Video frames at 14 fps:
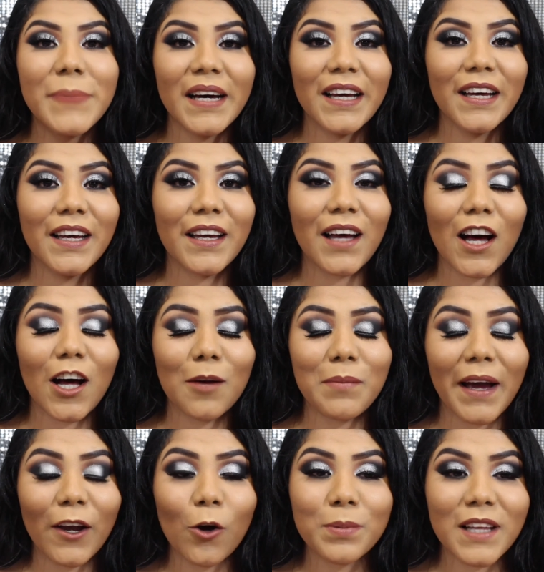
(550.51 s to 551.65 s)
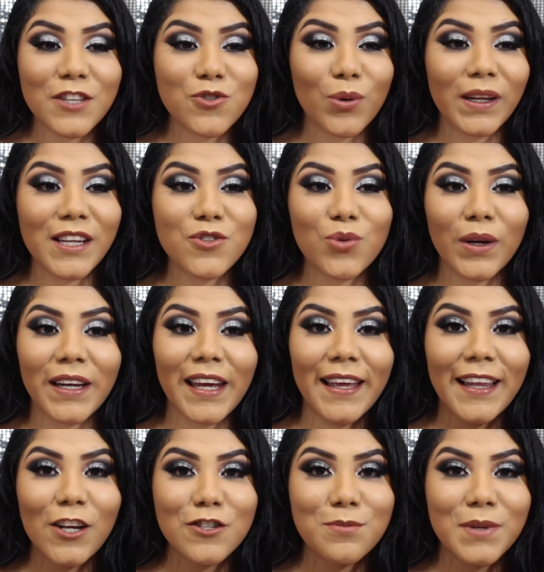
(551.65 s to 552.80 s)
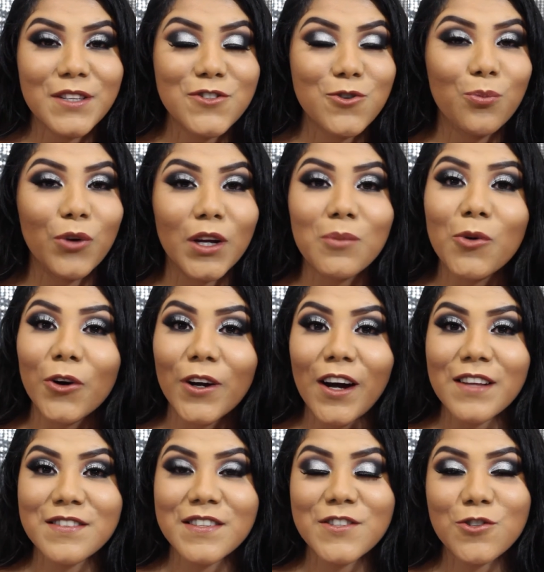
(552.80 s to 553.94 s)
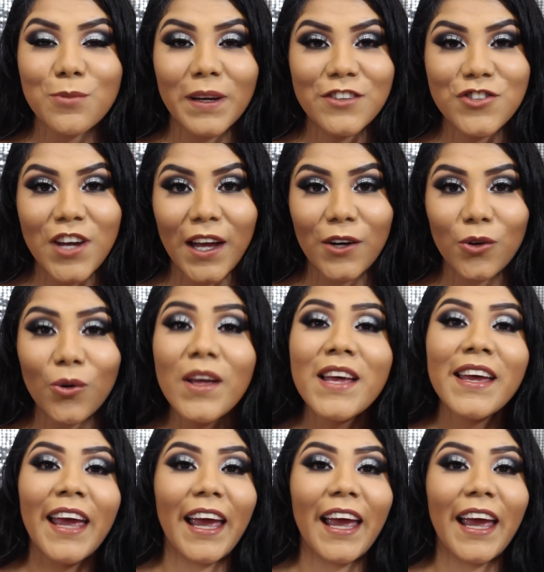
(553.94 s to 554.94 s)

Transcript: but um, I hope that 2020 allows me to bring more content to my channel.